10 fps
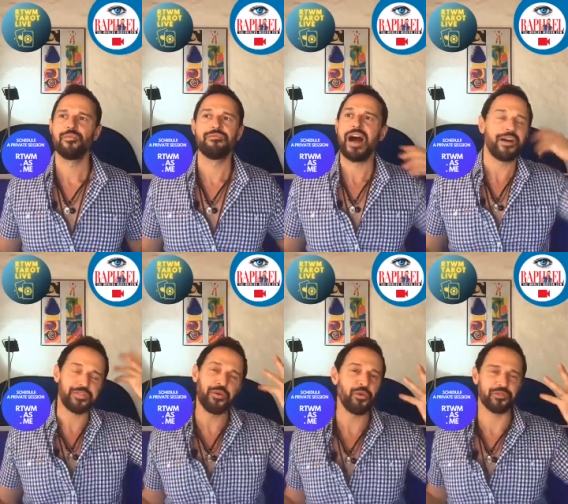our
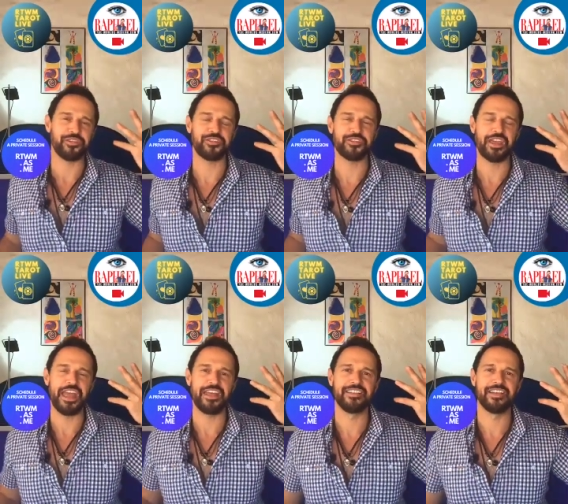thoughts.
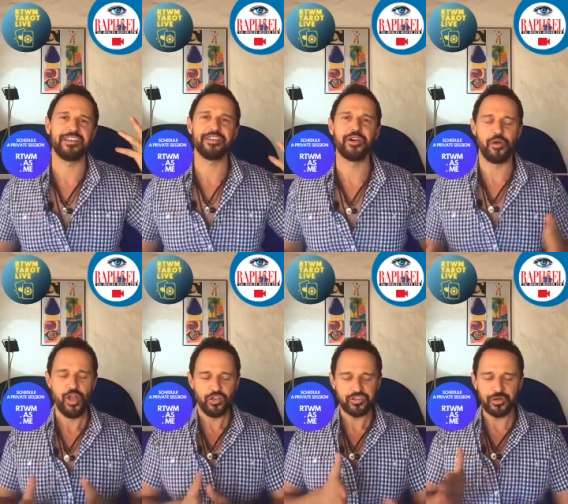And, you know,
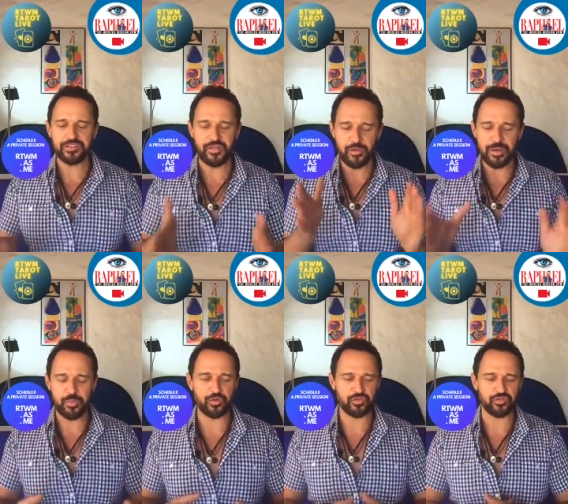so it's very
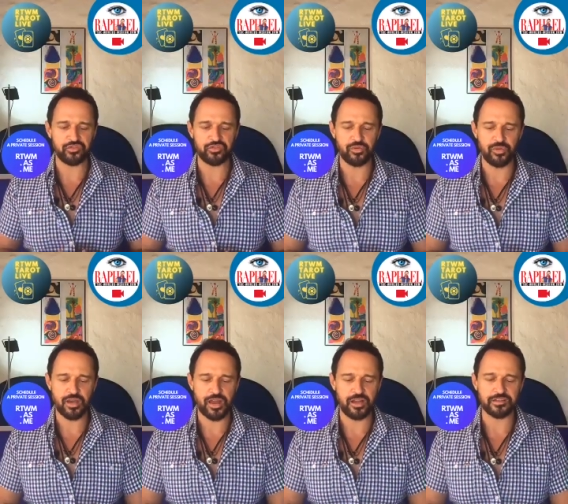important to
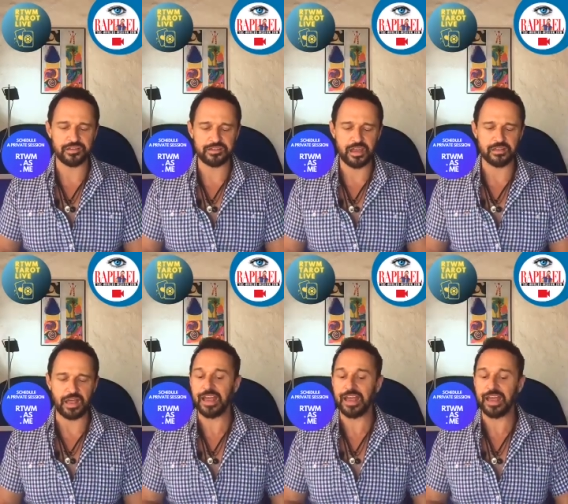understand.